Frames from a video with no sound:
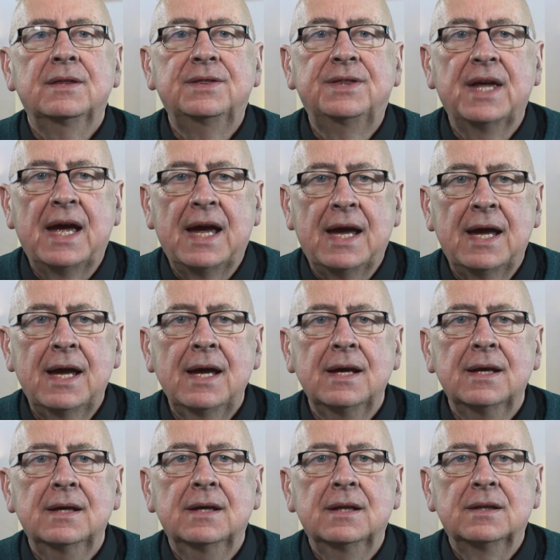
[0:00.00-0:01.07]
They,
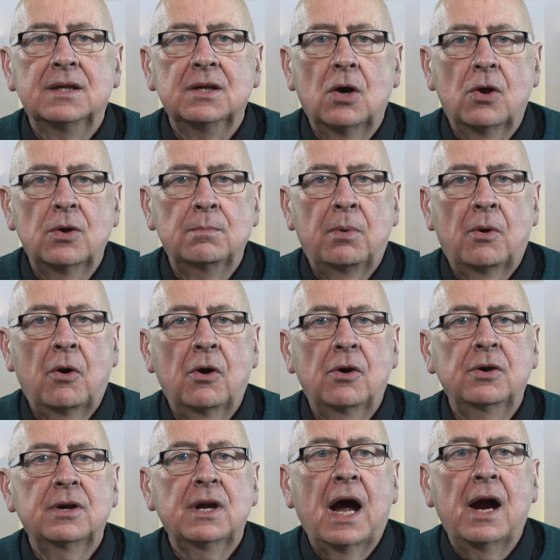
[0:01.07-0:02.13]
the
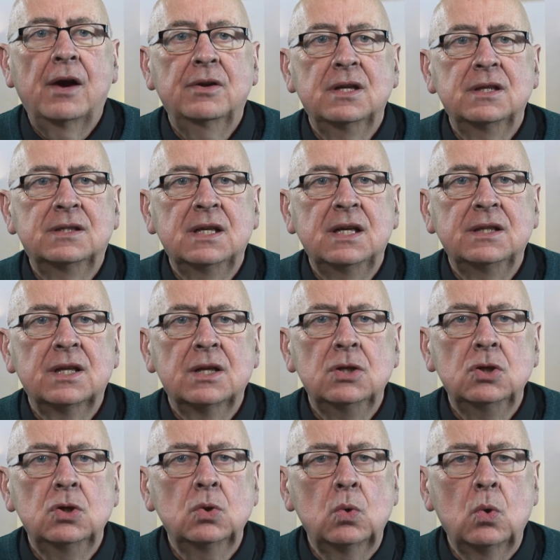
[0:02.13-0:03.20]
unborn, are indeed the
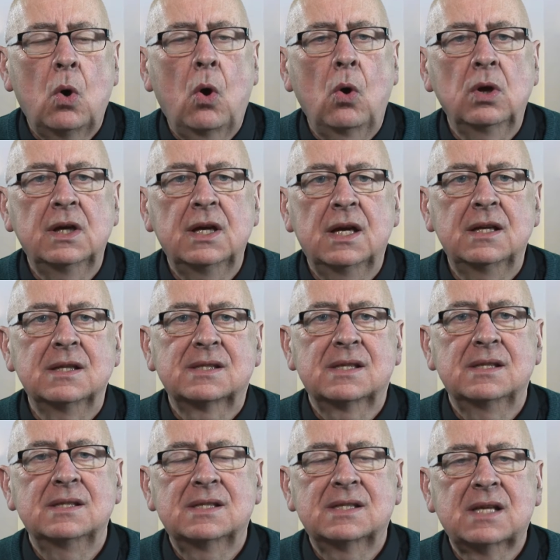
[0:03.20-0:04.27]
new holy
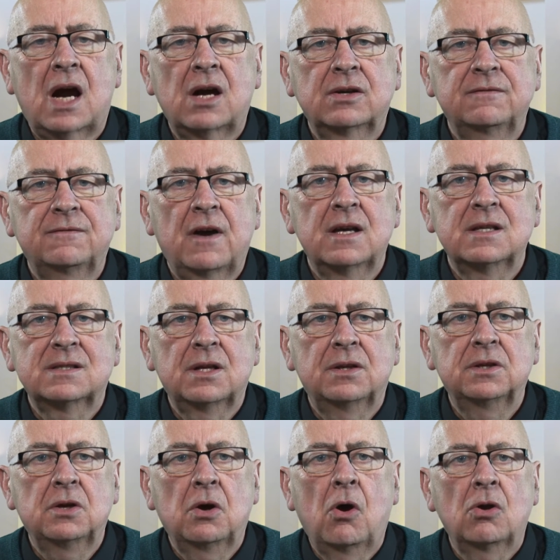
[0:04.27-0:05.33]
innocents sacrificed on
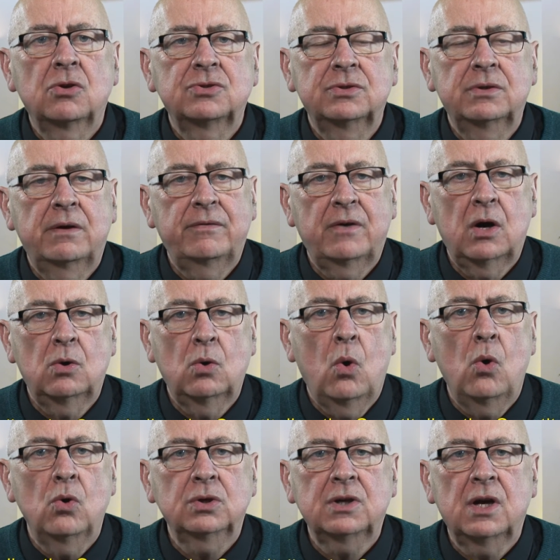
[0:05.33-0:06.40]
the altar of our
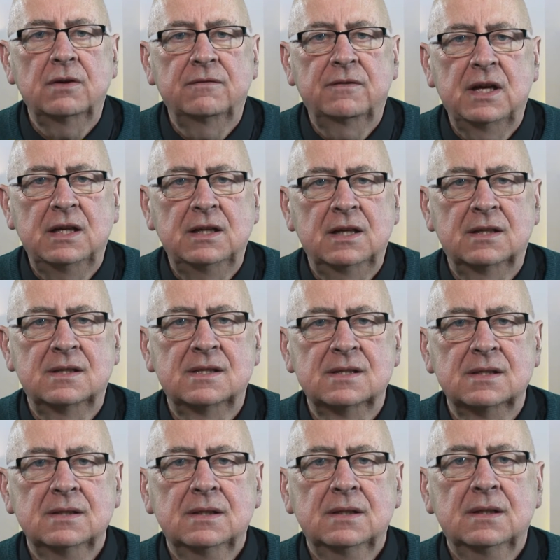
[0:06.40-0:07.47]
own
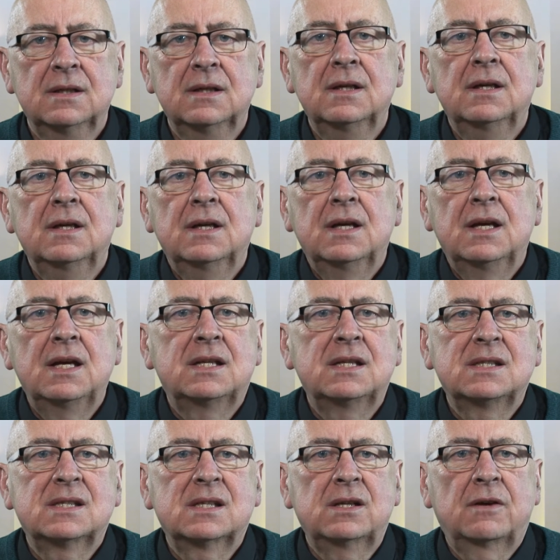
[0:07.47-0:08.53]
convenience. It
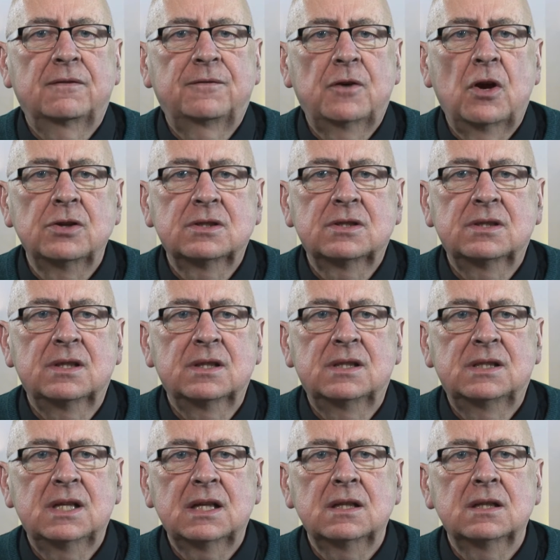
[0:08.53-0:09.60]
is an affront to the
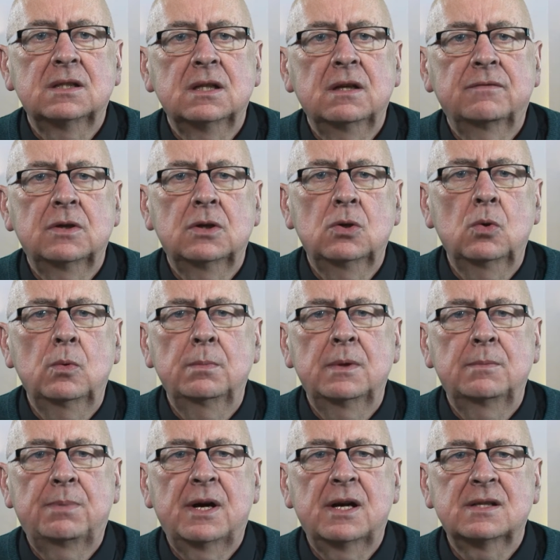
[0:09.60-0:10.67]
dignity of the
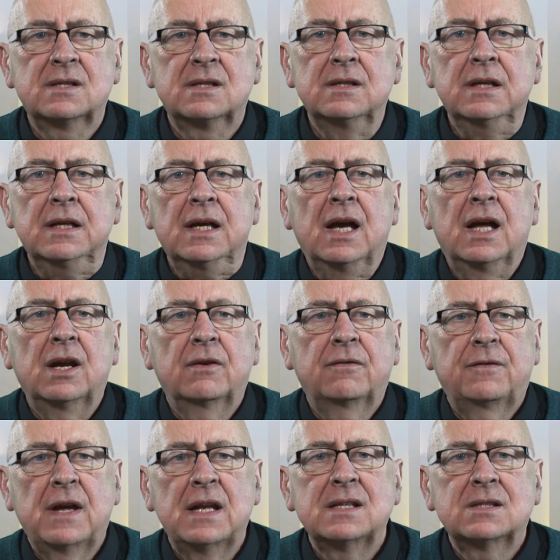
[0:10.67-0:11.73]
human person, an
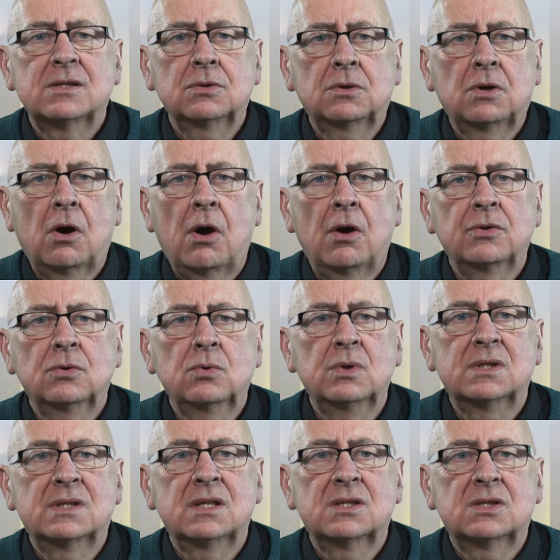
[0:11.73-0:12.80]
offence to God, who
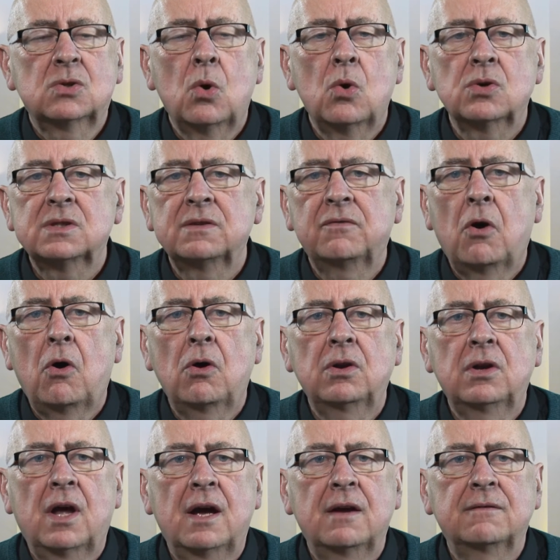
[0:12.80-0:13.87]
is the source of all
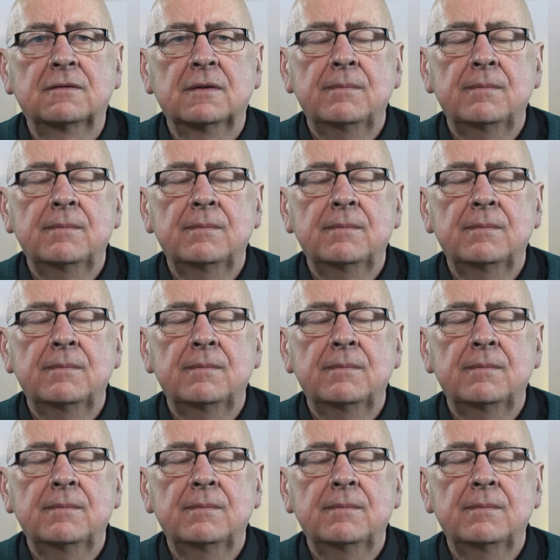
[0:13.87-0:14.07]
life.